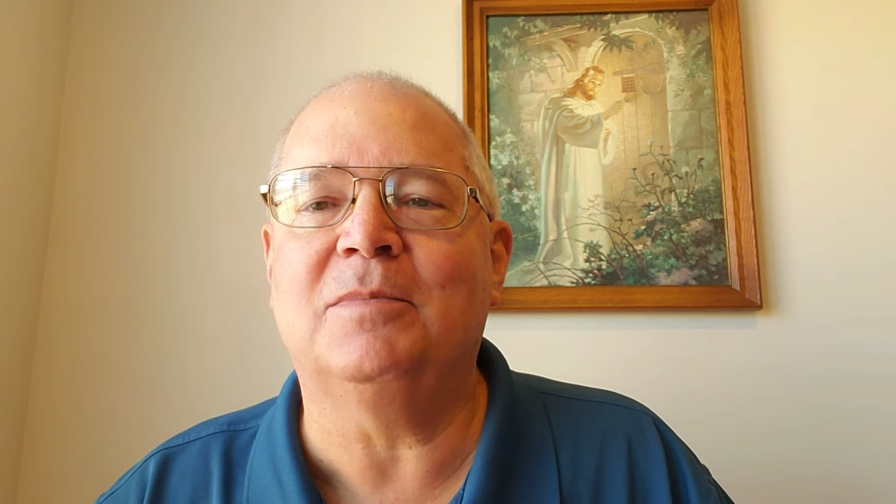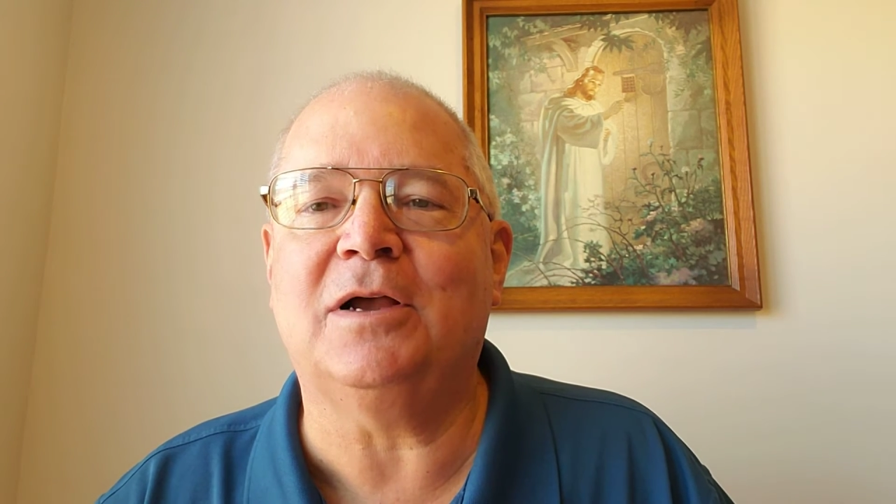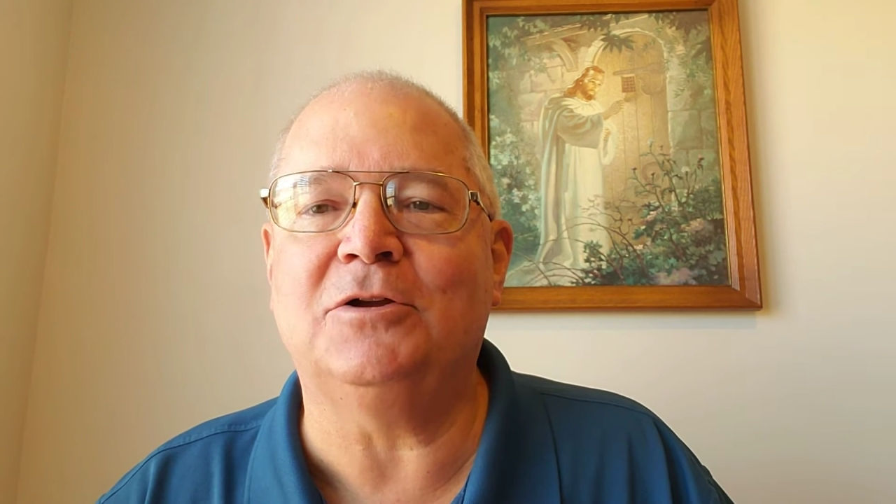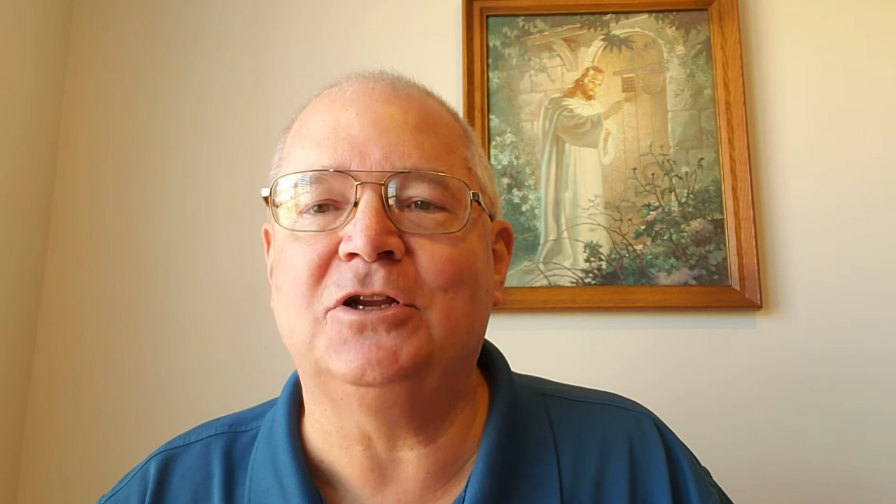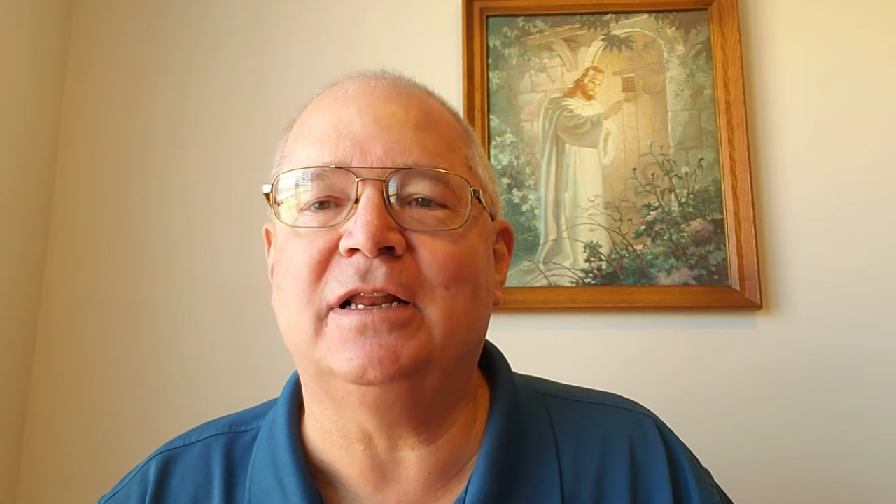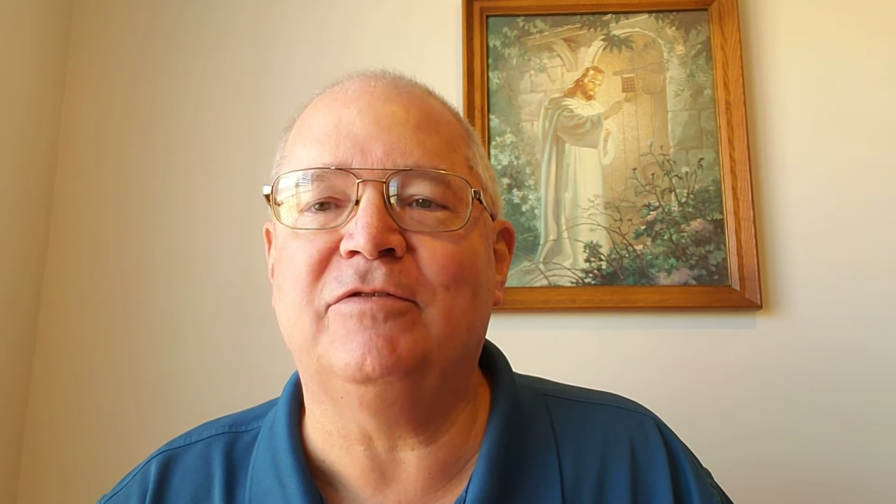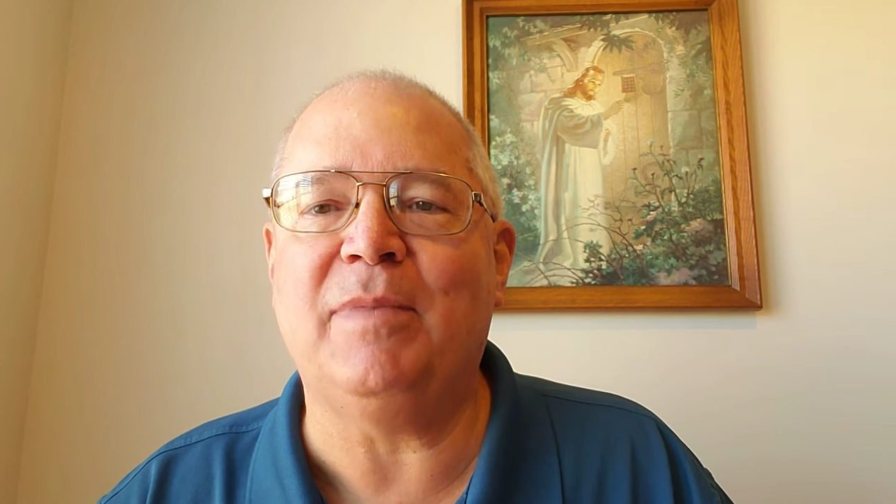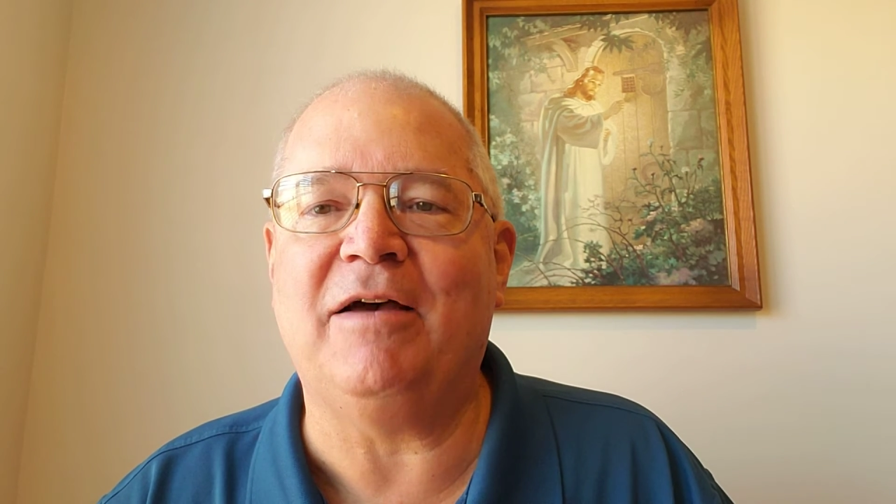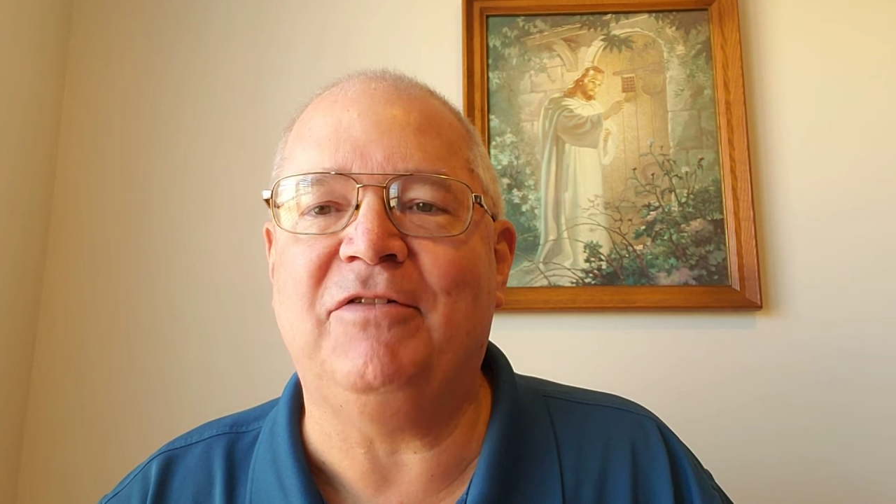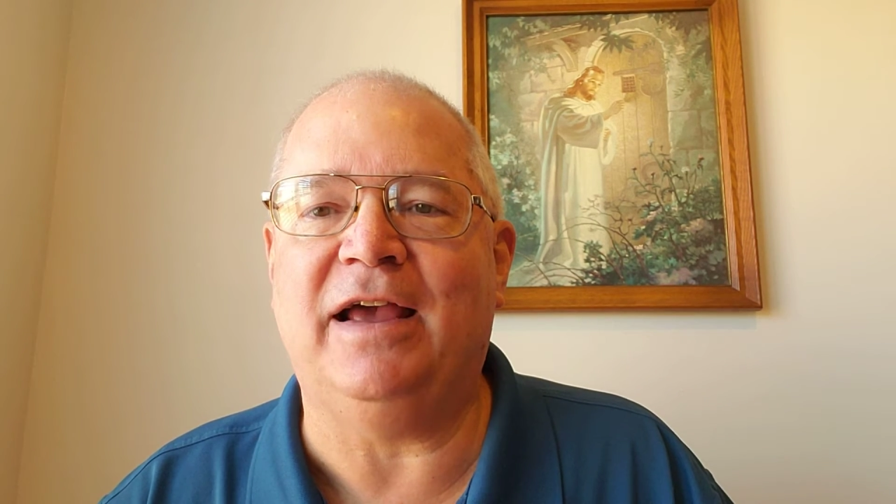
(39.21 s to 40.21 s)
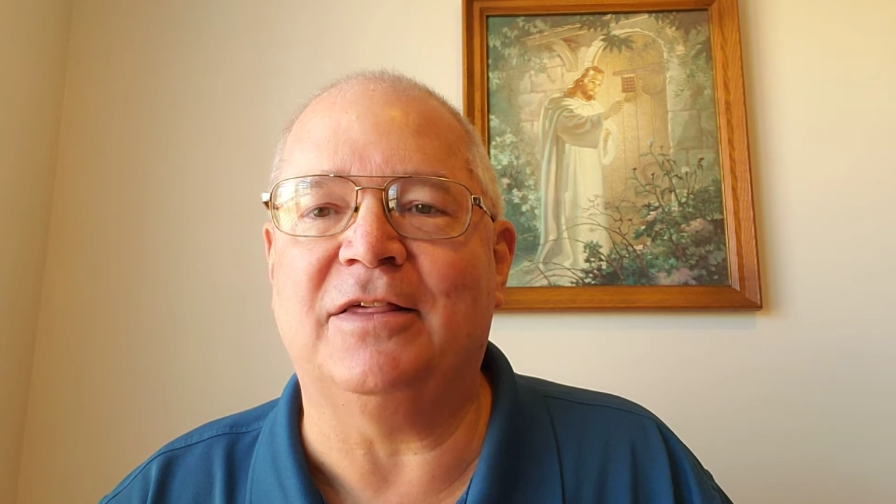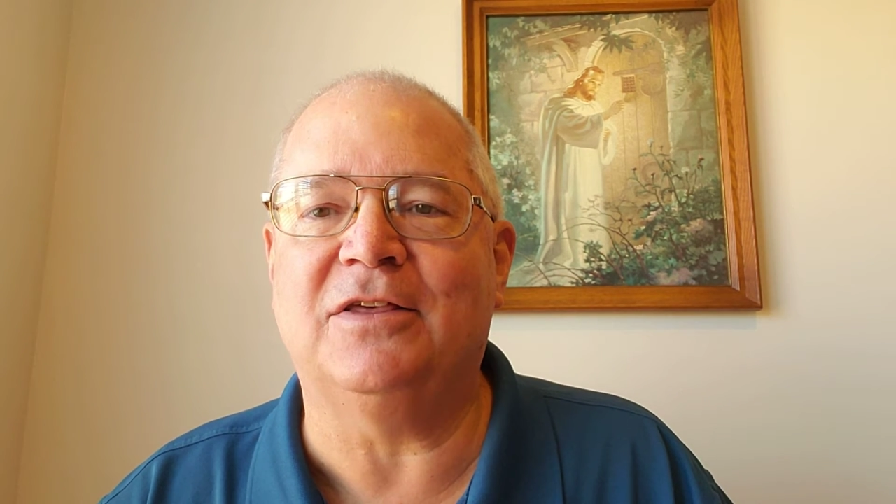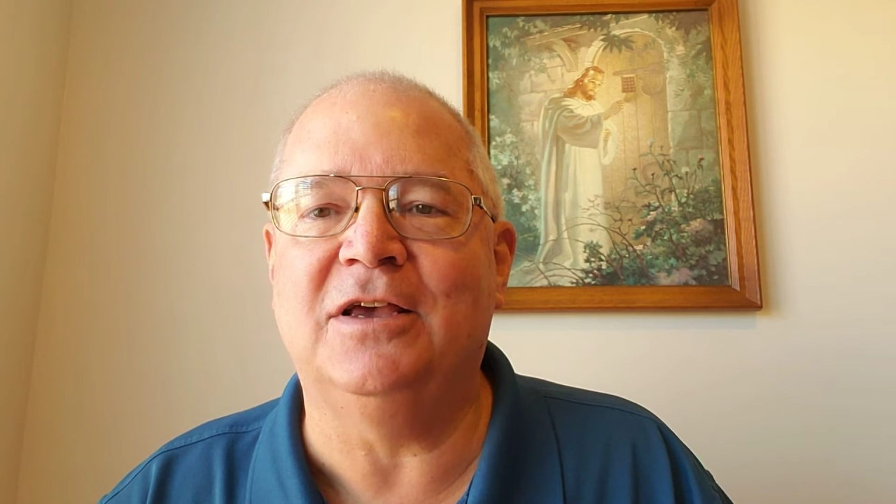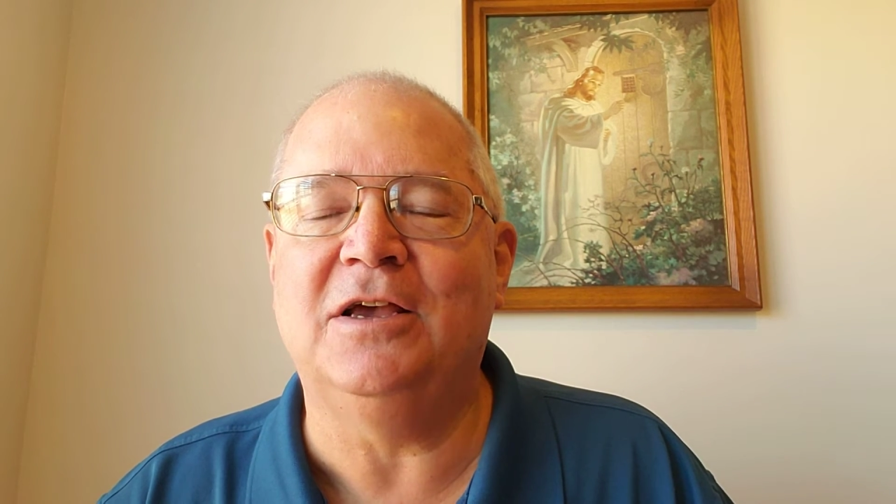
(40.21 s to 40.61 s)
because you live in my faith.